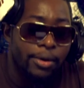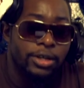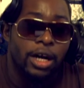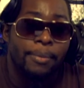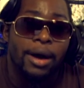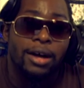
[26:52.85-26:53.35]
I want
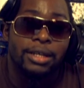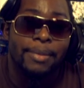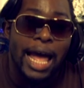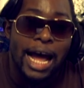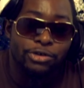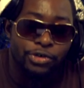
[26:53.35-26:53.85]
to talk about on
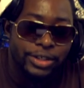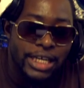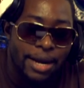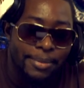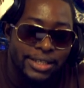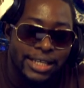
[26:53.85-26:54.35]
my outro
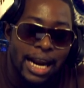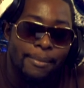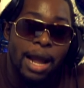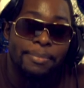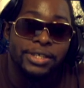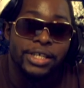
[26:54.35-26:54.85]
segment is that I might be